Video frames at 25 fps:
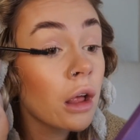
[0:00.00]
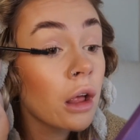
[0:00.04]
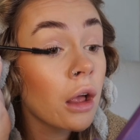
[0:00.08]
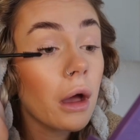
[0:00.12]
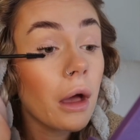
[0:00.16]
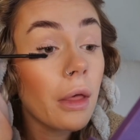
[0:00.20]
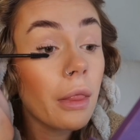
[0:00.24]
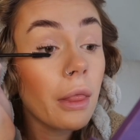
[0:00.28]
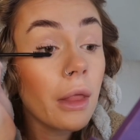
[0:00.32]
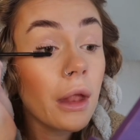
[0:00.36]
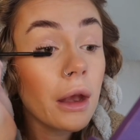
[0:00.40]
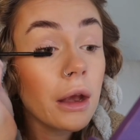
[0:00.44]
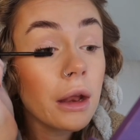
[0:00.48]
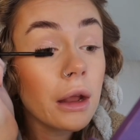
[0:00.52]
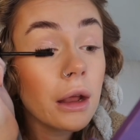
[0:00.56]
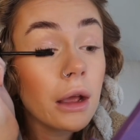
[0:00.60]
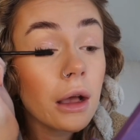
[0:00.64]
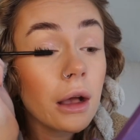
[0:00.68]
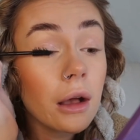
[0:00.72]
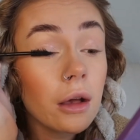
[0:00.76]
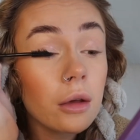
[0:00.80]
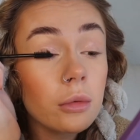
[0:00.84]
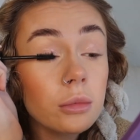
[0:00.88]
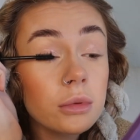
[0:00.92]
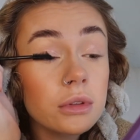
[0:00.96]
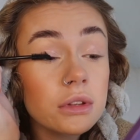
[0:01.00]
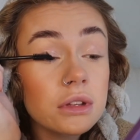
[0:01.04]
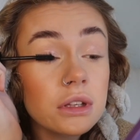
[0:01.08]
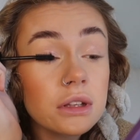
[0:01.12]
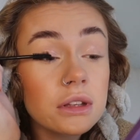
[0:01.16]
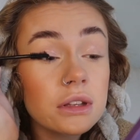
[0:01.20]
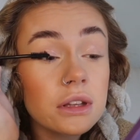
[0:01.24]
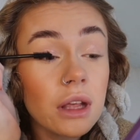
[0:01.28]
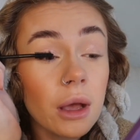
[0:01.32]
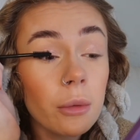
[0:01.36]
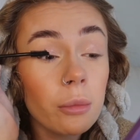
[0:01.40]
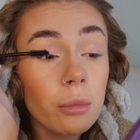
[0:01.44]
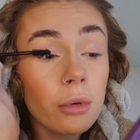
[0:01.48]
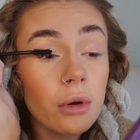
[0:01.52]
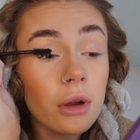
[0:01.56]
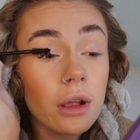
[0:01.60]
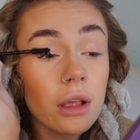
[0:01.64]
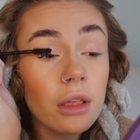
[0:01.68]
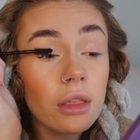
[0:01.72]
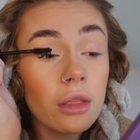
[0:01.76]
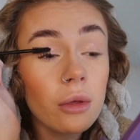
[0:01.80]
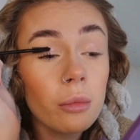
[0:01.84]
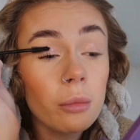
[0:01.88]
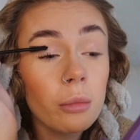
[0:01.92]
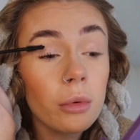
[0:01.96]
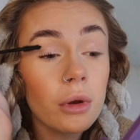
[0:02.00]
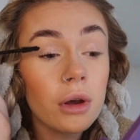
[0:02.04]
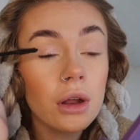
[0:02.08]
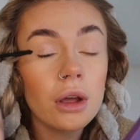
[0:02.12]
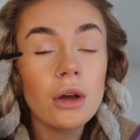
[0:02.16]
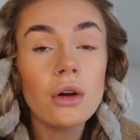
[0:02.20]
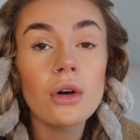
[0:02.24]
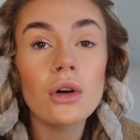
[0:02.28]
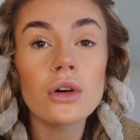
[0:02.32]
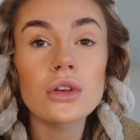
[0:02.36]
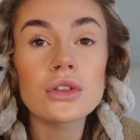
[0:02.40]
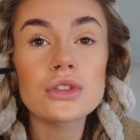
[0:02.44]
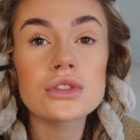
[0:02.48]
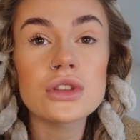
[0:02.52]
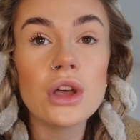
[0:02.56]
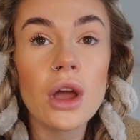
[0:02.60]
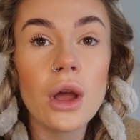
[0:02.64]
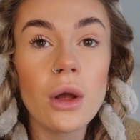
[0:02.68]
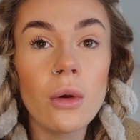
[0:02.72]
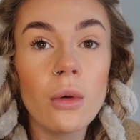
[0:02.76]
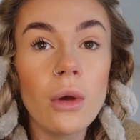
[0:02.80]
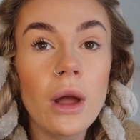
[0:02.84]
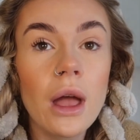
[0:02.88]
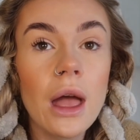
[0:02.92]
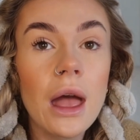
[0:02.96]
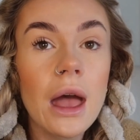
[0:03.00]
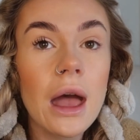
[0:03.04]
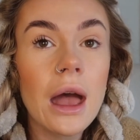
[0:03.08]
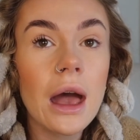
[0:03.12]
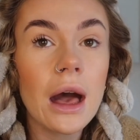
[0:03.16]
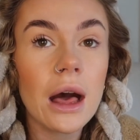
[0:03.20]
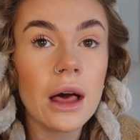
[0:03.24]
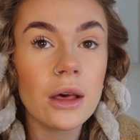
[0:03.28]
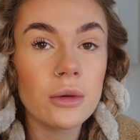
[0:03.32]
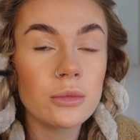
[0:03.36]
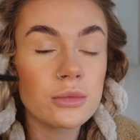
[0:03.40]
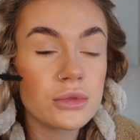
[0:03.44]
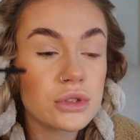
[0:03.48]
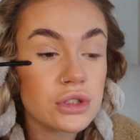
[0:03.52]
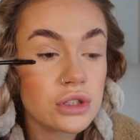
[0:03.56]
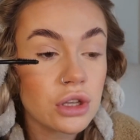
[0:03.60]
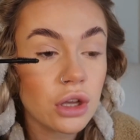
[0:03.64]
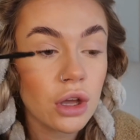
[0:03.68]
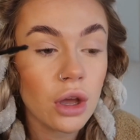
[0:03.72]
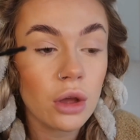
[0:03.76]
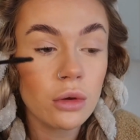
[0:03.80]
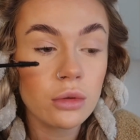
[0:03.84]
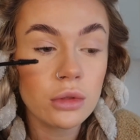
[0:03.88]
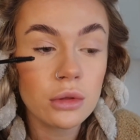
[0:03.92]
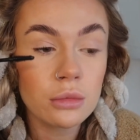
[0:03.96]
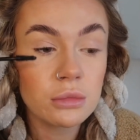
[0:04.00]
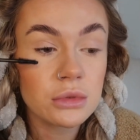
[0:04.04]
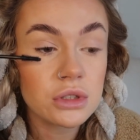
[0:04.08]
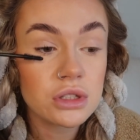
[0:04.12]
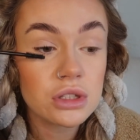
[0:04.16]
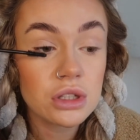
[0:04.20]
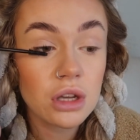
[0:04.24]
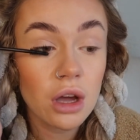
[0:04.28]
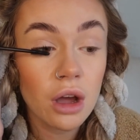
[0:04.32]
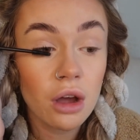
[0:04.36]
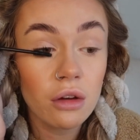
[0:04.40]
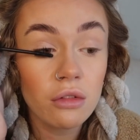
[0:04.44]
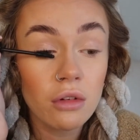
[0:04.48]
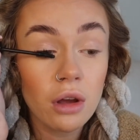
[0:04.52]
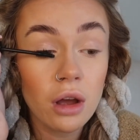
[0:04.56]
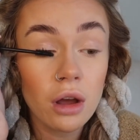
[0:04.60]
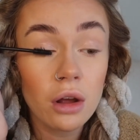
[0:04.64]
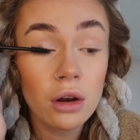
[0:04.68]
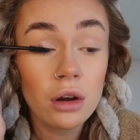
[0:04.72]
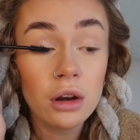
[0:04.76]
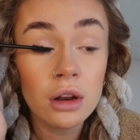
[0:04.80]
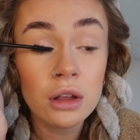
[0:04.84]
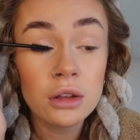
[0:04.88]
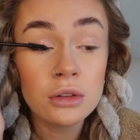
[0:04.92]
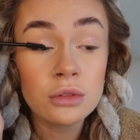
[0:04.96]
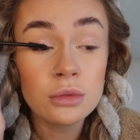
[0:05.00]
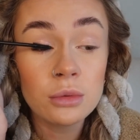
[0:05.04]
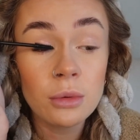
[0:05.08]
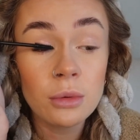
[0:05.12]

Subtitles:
and then it helps to separate them, but it also helps to coat the mascara on as